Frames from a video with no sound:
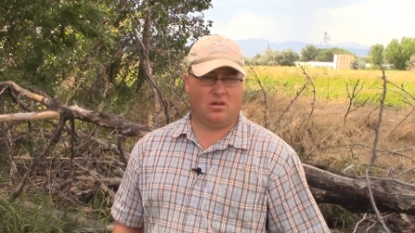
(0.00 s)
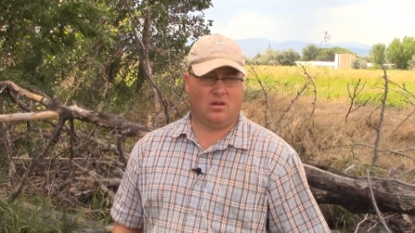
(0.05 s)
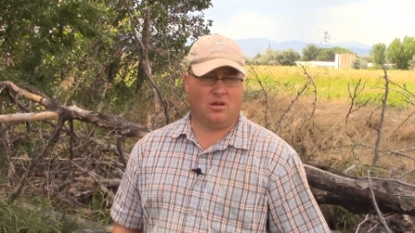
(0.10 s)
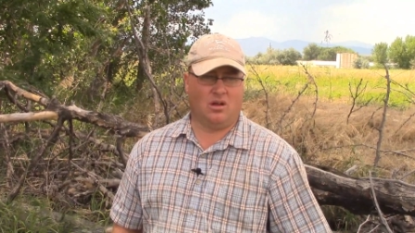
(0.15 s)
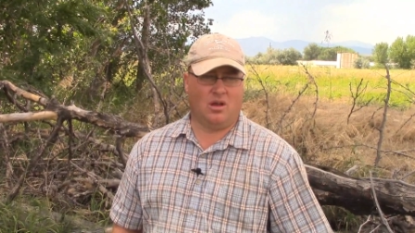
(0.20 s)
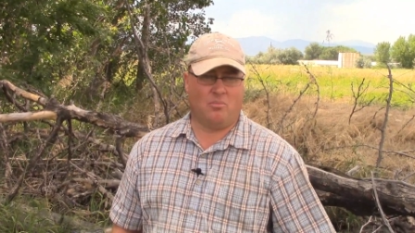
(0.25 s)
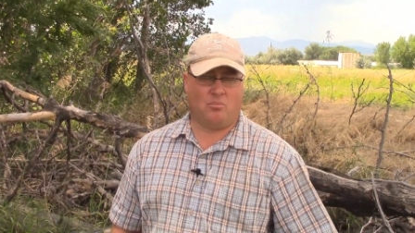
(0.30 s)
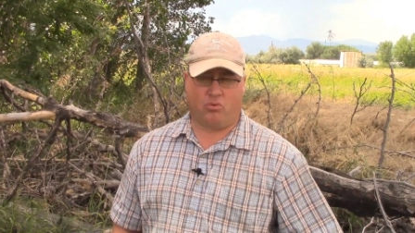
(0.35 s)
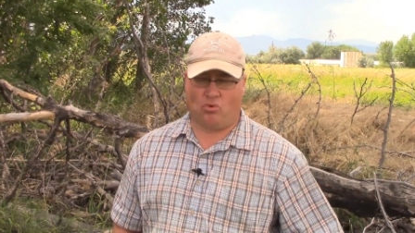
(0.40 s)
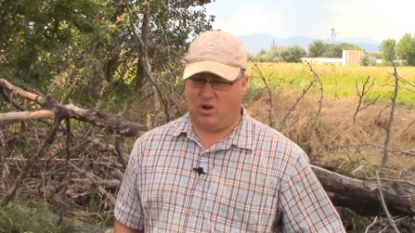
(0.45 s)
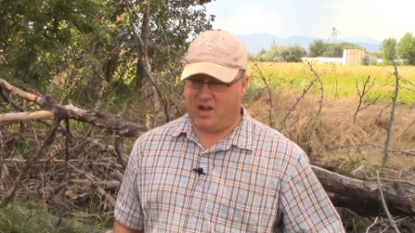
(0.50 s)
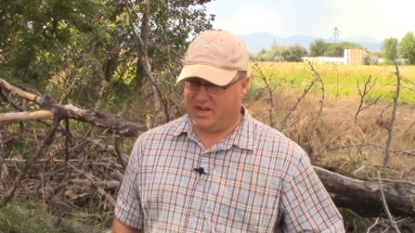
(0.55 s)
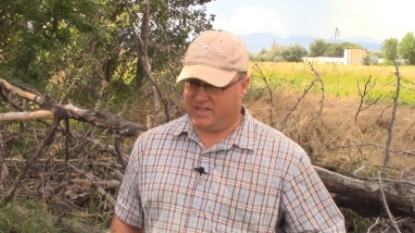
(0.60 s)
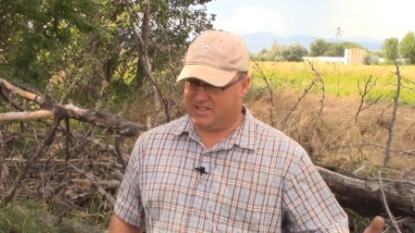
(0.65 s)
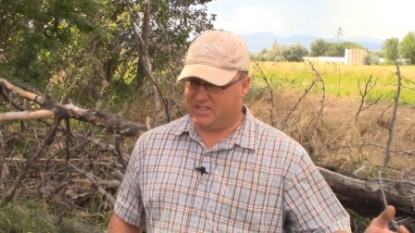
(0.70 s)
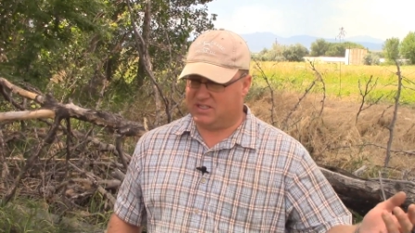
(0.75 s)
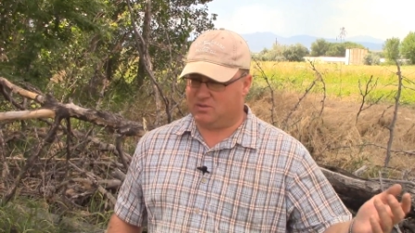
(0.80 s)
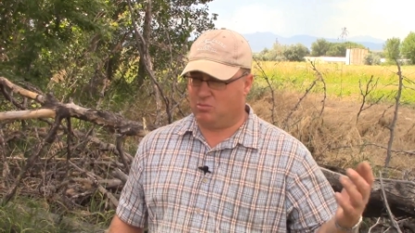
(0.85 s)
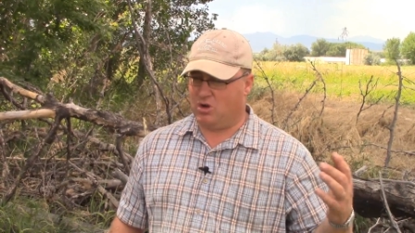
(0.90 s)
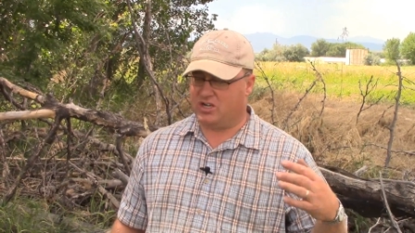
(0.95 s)

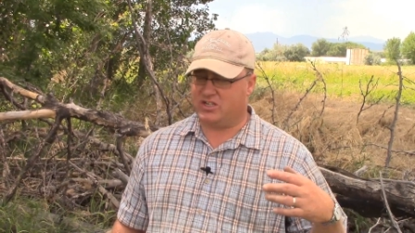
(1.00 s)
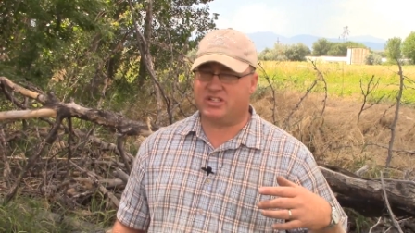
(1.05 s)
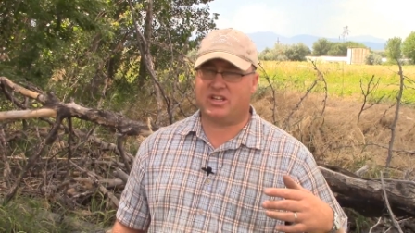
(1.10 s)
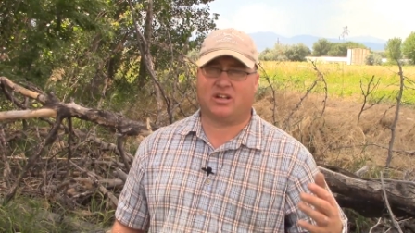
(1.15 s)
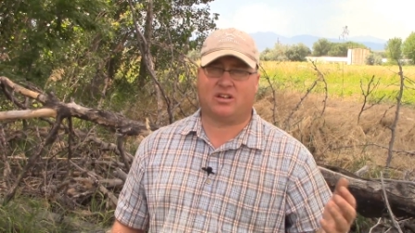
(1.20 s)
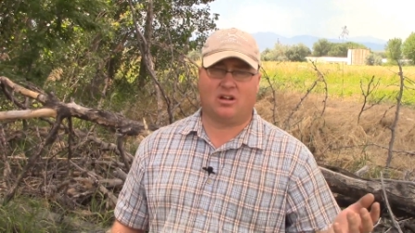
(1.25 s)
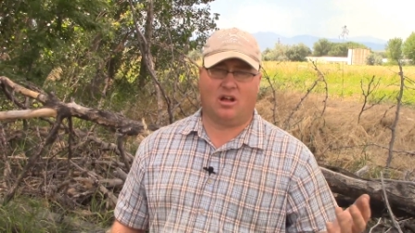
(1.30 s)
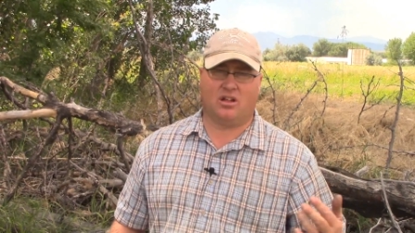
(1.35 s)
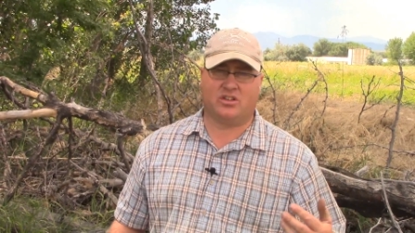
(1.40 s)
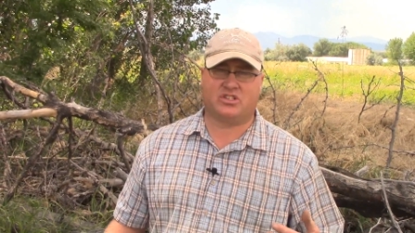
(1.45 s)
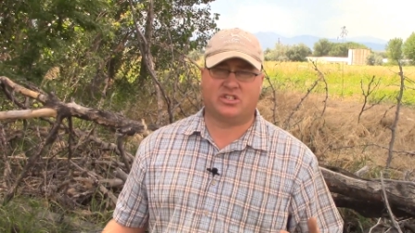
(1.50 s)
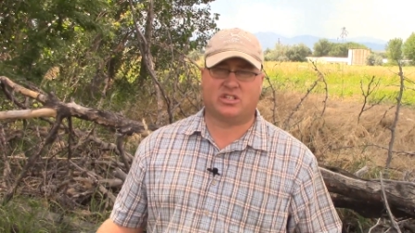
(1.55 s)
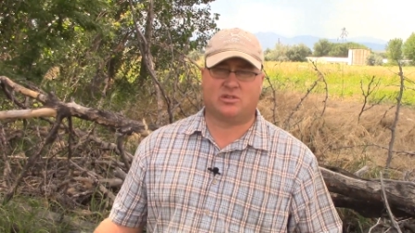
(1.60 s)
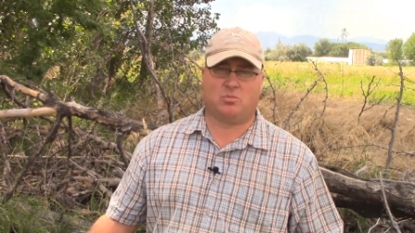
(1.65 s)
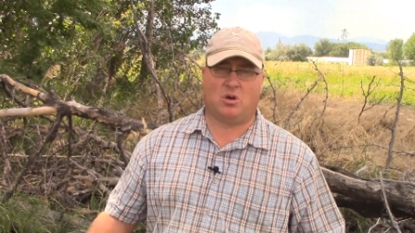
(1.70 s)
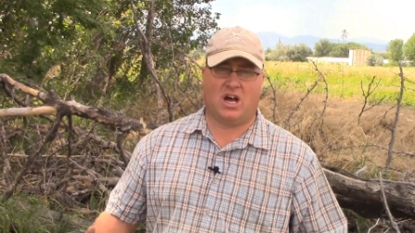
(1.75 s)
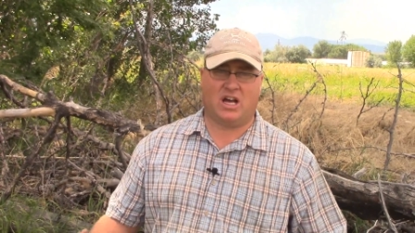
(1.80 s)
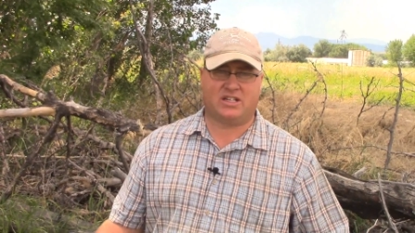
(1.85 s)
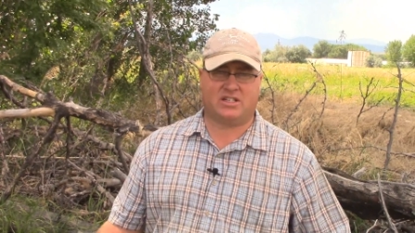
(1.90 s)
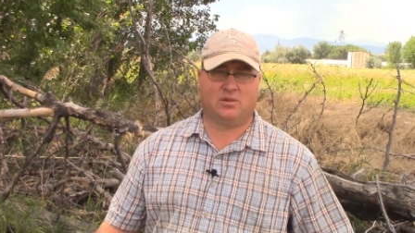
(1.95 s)
embrace as much technology as
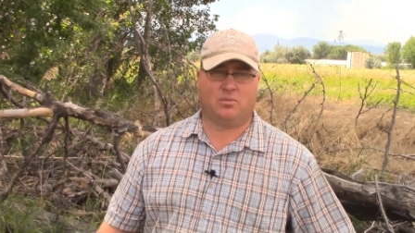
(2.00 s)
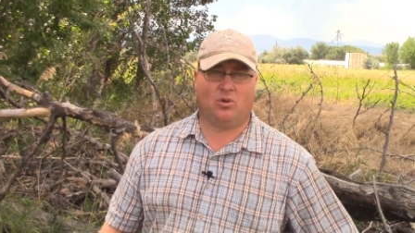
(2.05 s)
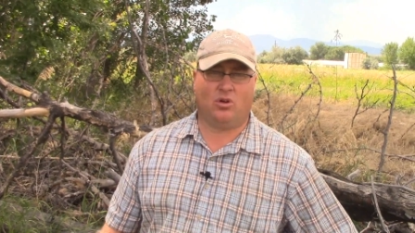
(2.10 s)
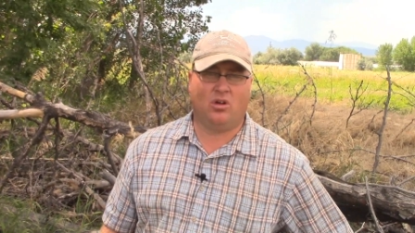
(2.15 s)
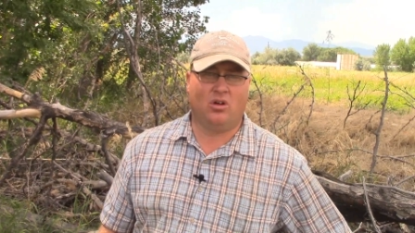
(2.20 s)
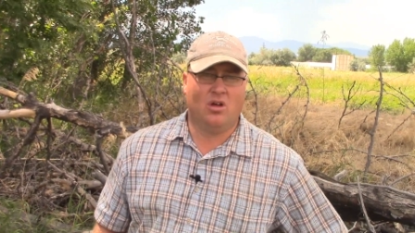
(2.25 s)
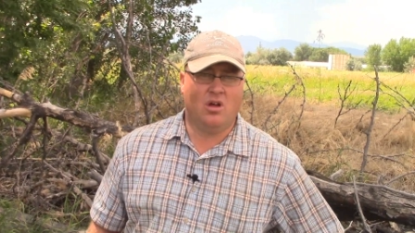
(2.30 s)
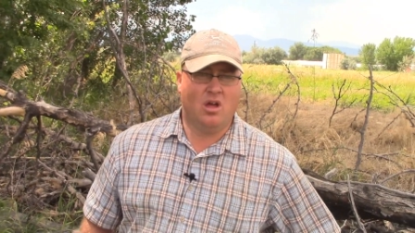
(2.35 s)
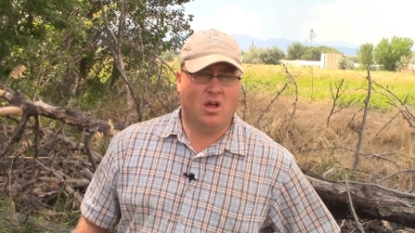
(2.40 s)
possible,